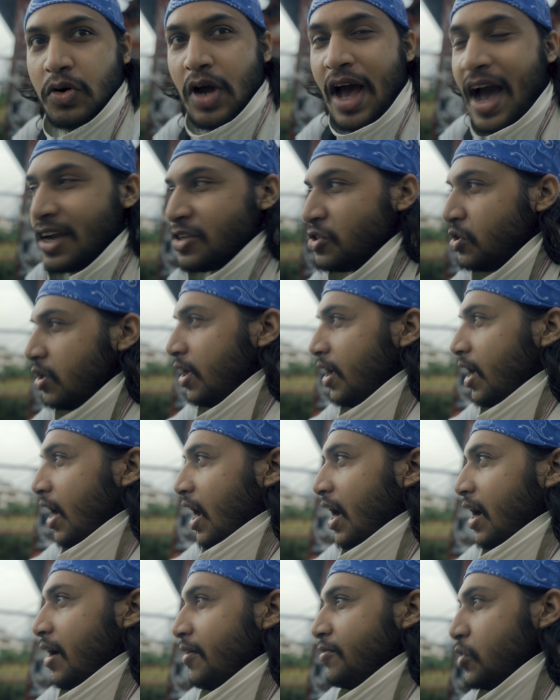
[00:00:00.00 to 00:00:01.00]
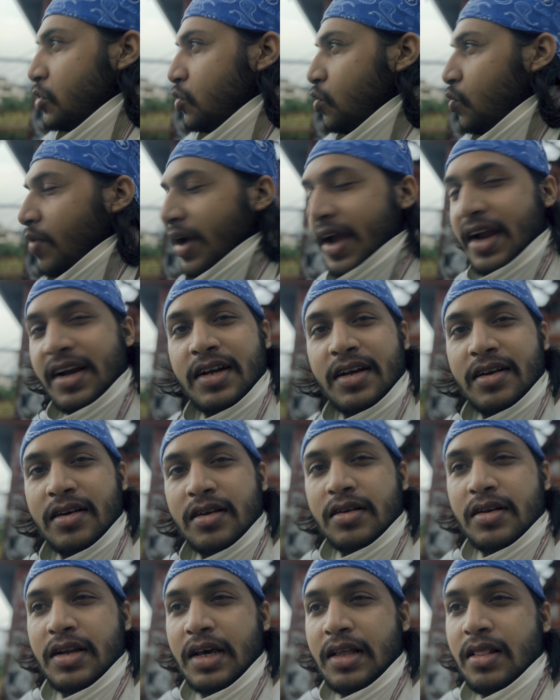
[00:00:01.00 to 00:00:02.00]
actually I have to wait
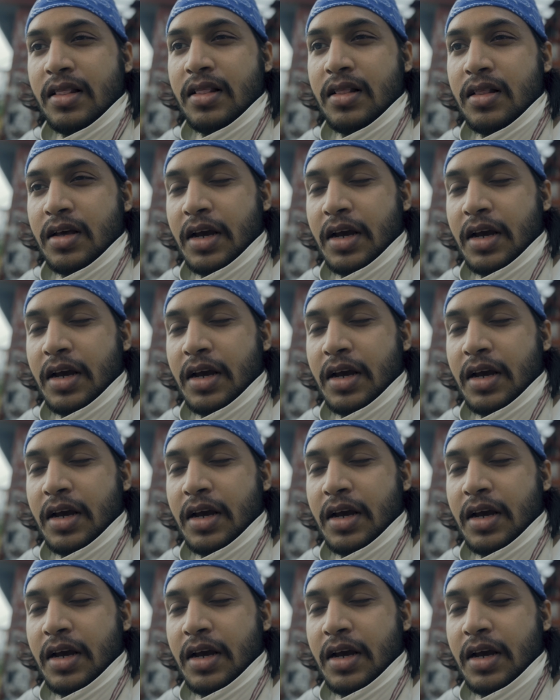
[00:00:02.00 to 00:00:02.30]
till